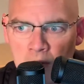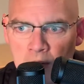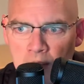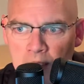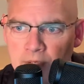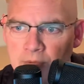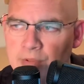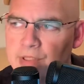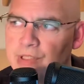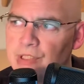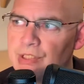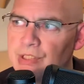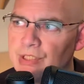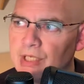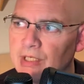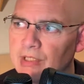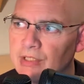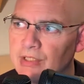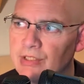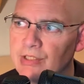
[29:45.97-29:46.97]
Anyway, she
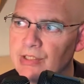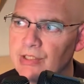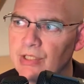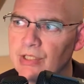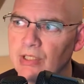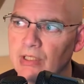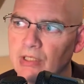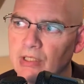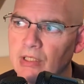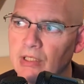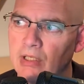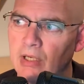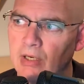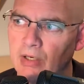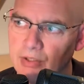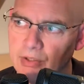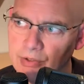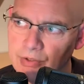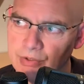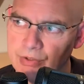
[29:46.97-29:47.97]
signed these
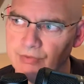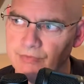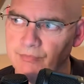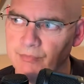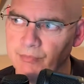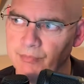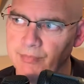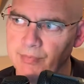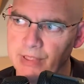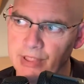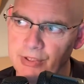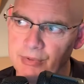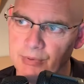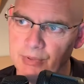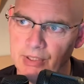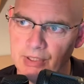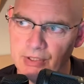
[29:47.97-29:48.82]
articles of impeachment